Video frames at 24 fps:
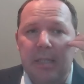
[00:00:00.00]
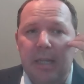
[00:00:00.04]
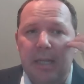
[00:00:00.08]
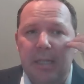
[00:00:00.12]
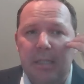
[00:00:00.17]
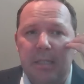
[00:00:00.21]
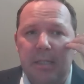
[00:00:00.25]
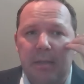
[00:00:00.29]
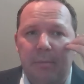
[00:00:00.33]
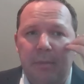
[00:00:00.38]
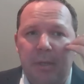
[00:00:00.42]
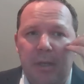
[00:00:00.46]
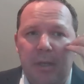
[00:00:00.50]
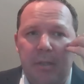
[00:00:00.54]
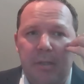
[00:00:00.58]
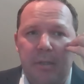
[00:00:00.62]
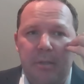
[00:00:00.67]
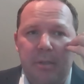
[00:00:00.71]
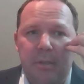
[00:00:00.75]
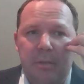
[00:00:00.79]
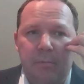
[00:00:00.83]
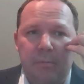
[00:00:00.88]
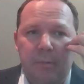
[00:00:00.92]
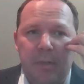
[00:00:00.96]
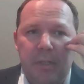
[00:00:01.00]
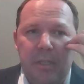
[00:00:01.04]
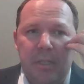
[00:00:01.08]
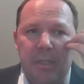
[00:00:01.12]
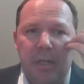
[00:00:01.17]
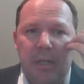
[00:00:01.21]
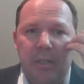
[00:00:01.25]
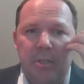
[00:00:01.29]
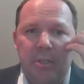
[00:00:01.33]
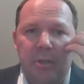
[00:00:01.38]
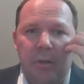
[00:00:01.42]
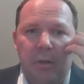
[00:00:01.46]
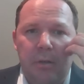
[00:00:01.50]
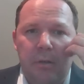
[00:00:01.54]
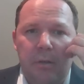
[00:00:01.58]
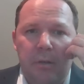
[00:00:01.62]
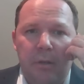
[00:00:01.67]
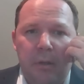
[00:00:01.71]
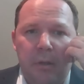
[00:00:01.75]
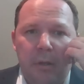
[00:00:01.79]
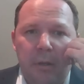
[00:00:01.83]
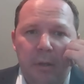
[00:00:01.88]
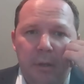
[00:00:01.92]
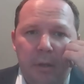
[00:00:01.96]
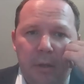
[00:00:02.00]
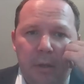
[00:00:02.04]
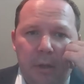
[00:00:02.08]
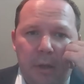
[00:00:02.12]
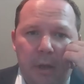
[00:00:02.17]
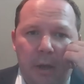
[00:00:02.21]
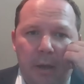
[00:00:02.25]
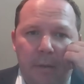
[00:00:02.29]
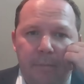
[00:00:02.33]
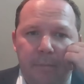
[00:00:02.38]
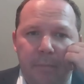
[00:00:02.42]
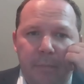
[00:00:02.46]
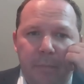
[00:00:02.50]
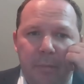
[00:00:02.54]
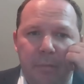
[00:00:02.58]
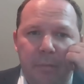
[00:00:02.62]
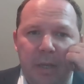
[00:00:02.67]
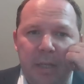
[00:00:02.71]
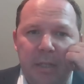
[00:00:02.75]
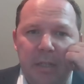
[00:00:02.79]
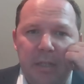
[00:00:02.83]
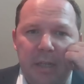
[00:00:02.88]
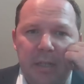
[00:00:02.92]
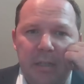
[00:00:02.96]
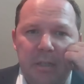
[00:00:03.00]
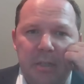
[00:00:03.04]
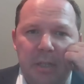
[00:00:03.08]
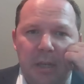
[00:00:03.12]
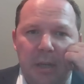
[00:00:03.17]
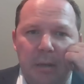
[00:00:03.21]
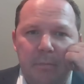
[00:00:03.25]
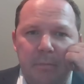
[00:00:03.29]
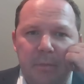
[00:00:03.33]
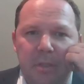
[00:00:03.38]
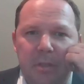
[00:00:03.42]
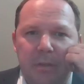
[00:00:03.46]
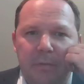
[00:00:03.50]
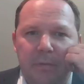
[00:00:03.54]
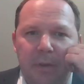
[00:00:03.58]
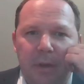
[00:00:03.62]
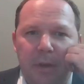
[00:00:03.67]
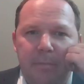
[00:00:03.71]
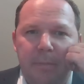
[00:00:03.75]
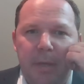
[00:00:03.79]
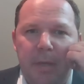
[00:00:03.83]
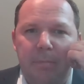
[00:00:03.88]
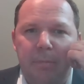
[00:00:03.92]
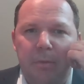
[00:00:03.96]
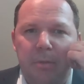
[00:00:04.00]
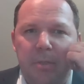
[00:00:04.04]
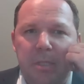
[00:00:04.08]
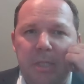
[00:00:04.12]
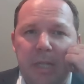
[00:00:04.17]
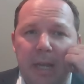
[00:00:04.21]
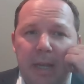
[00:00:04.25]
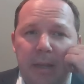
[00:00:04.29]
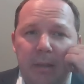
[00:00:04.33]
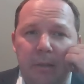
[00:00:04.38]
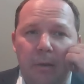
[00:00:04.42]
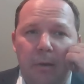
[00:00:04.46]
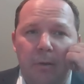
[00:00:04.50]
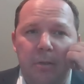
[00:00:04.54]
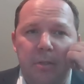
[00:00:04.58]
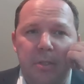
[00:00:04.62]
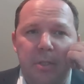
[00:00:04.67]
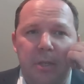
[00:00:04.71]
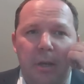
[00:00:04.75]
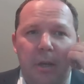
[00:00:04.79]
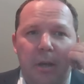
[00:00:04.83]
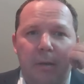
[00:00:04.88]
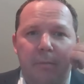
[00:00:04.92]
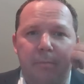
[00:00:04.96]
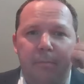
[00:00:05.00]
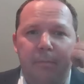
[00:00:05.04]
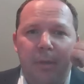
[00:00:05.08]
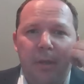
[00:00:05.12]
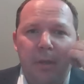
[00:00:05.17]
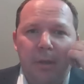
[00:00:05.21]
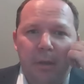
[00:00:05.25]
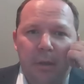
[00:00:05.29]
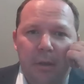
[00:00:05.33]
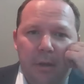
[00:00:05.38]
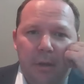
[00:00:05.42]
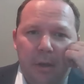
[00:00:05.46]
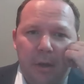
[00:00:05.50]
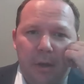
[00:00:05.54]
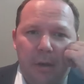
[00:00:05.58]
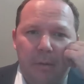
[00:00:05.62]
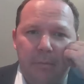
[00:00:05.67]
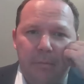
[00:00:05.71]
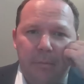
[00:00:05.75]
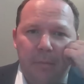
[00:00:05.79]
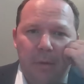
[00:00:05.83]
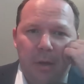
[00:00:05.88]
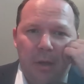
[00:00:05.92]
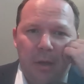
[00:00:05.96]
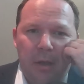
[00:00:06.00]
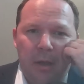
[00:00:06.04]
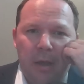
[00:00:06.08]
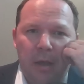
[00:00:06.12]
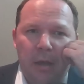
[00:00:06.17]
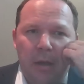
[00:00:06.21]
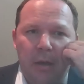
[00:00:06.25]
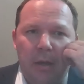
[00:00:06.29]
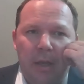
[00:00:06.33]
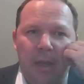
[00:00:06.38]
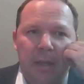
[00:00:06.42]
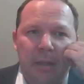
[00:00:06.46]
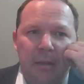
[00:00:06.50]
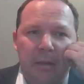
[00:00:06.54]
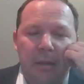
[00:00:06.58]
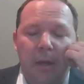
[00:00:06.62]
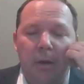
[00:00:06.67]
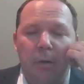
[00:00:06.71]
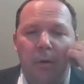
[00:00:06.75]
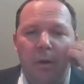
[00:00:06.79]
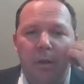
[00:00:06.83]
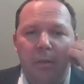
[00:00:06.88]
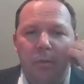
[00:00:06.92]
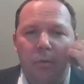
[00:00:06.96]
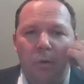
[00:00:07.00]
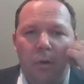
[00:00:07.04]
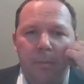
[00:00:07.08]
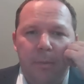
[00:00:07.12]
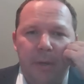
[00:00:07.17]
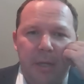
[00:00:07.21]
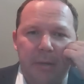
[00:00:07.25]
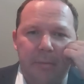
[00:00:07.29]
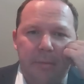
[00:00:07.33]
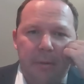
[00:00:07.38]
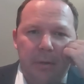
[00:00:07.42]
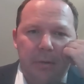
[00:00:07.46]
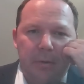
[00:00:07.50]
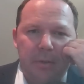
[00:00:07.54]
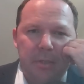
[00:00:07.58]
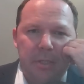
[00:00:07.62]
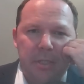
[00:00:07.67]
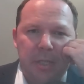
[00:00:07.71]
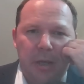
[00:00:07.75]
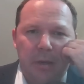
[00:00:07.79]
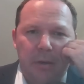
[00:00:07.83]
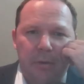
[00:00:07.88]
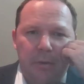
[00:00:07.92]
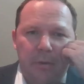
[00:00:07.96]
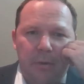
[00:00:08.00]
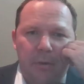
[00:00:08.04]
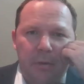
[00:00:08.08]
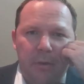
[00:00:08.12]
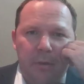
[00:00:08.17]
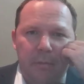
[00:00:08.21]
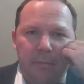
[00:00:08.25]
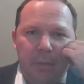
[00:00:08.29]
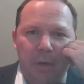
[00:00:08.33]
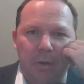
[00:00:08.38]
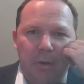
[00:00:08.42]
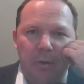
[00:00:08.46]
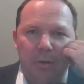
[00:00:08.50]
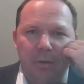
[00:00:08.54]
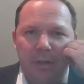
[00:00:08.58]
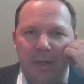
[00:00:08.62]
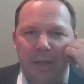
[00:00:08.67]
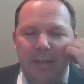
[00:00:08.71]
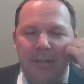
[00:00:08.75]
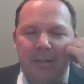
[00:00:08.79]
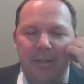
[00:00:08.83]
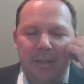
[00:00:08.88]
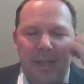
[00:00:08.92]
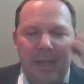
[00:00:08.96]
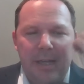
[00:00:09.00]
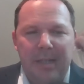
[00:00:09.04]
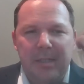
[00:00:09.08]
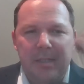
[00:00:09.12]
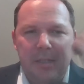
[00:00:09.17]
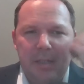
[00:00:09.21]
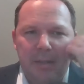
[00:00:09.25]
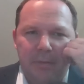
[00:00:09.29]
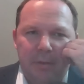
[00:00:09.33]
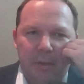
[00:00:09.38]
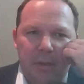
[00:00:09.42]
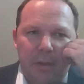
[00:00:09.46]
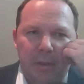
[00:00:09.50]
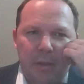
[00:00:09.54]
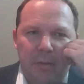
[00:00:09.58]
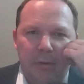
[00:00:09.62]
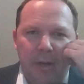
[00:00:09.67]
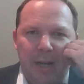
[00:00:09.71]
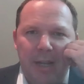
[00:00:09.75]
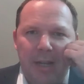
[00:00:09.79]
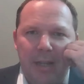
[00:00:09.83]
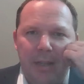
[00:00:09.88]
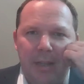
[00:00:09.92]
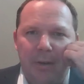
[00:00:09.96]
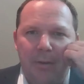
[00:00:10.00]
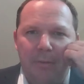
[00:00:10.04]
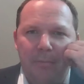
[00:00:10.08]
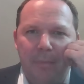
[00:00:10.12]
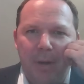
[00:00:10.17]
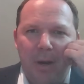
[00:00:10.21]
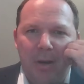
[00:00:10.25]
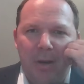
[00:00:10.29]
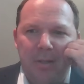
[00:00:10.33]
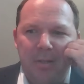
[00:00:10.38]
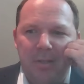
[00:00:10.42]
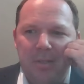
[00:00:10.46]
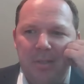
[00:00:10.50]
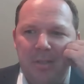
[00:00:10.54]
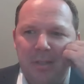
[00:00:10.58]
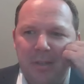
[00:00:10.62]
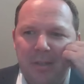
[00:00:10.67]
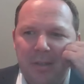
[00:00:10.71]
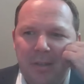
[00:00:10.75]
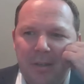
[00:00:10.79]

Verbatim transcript: That's something I do some research on um, in in terms of uh, people staying long term um, in low Earth orbit, but also on the moon, and yes, even theoretically on Mars.